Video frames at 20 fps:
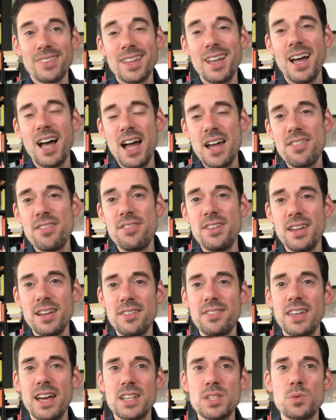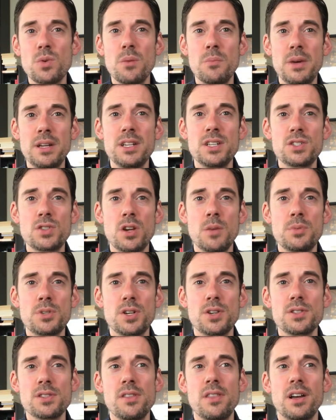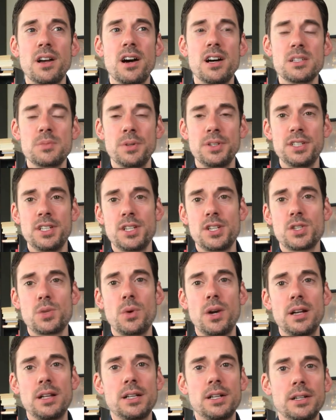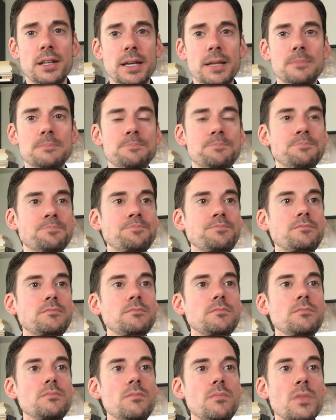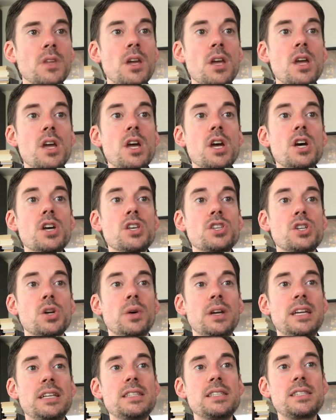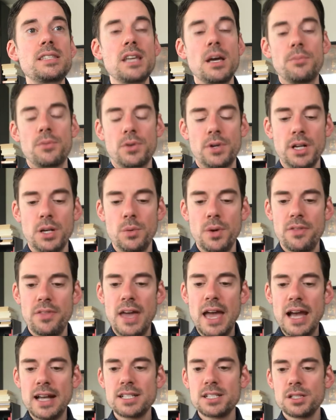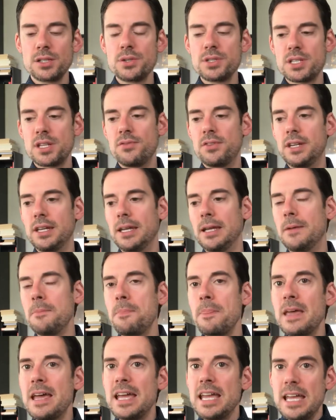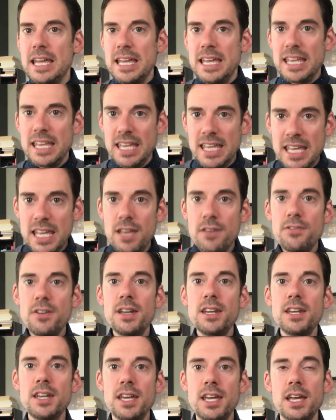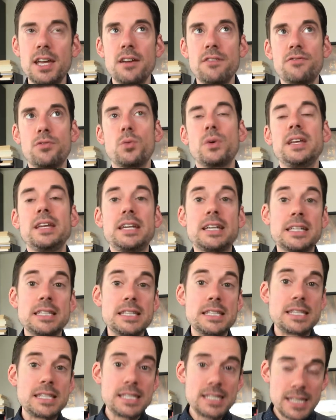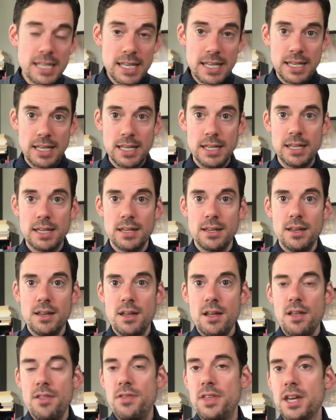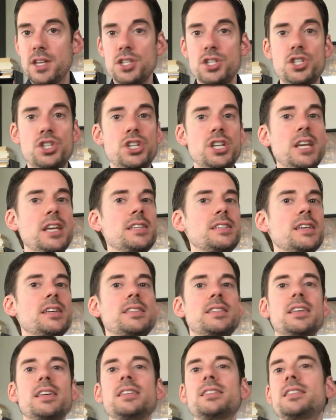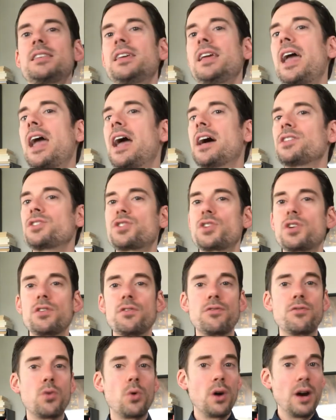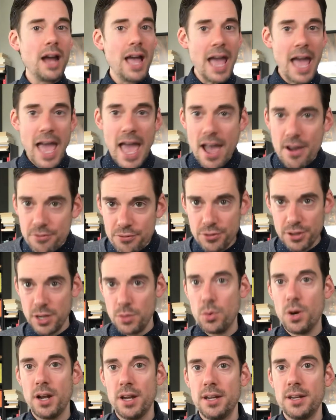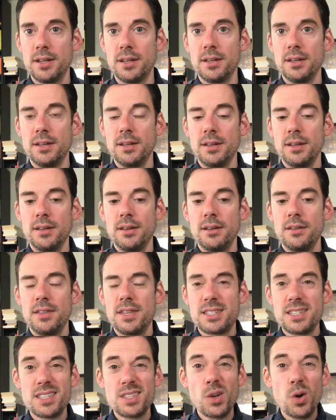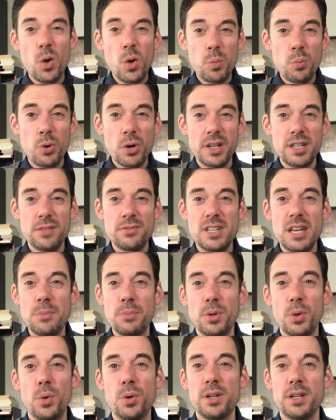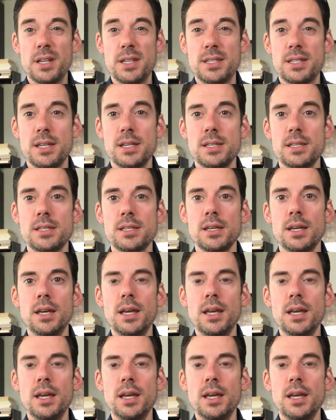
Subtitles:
I think that's what many scriptures in the gospel teaches quite clearly. So in summary, with exclusivity, even if we concede that Jesus is the answer for everyone, this is the whole point of temple ordinances.